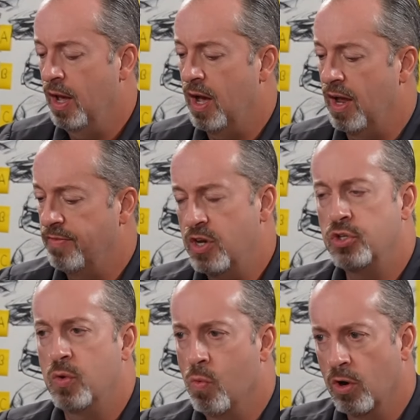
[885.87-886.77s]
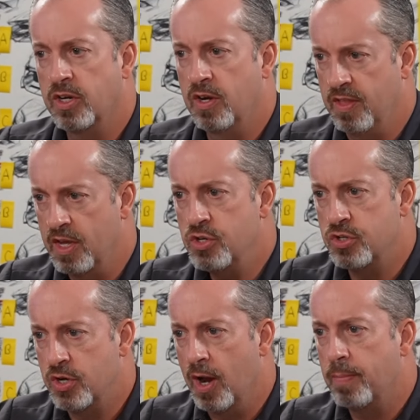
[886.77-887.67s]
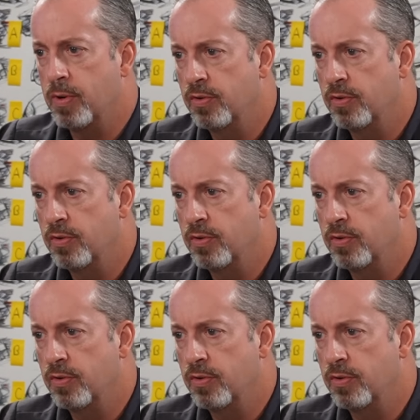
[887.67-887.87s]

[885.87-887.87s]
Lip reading: I eventually worked into the engine shop,